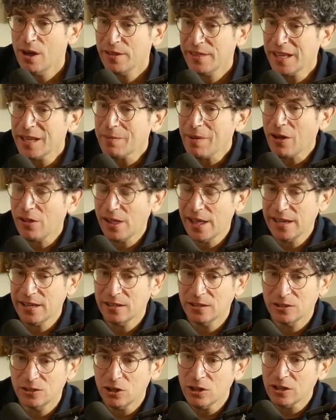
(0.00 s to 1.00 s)
Think about
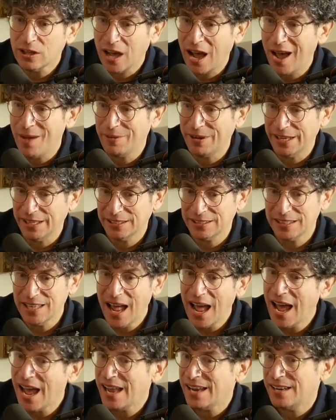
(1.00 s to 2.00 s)
like good comedy. It's
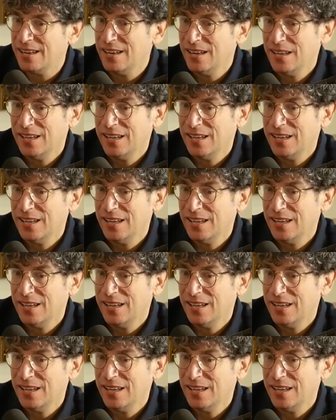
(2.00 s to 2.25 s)
not.